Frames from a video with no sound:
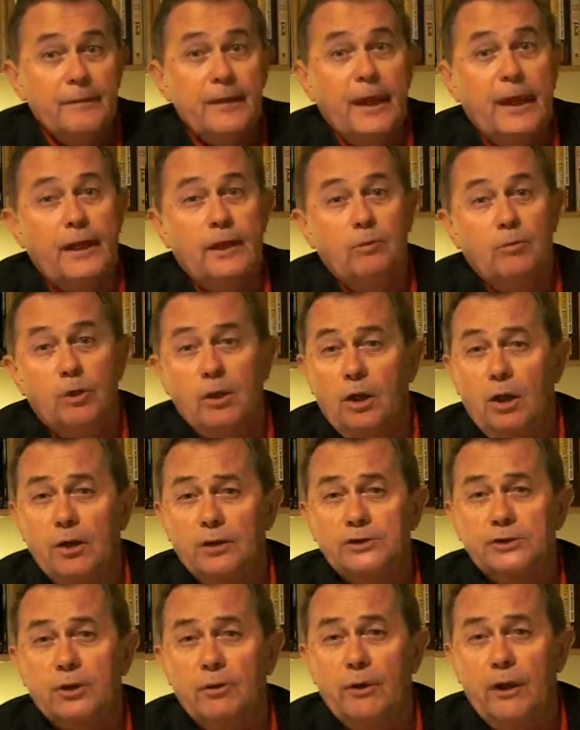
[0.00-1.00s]
and it will
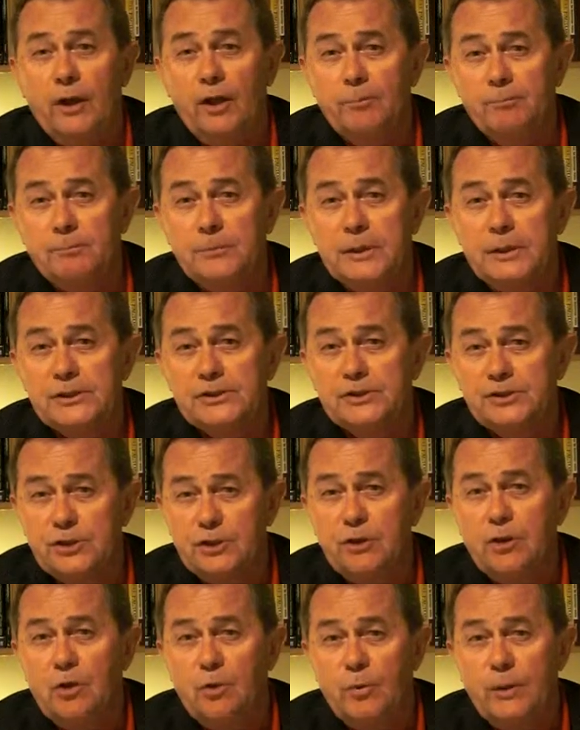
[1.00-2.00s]
also help me
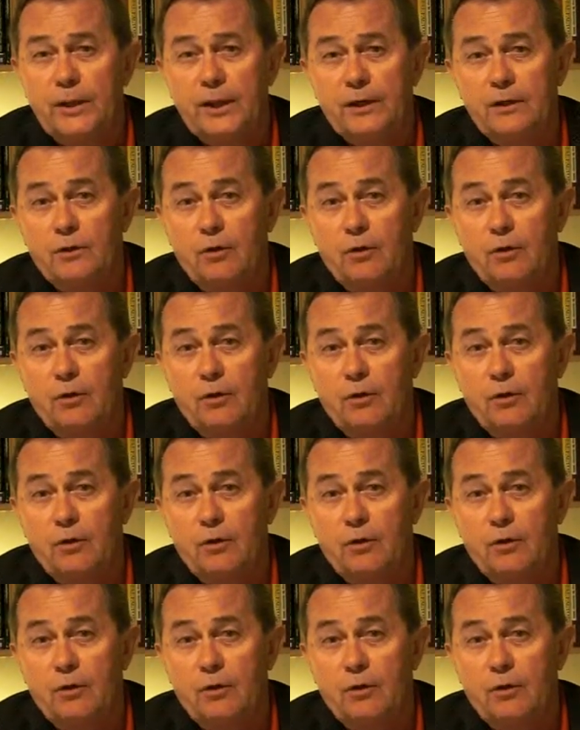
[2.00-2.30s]
zero in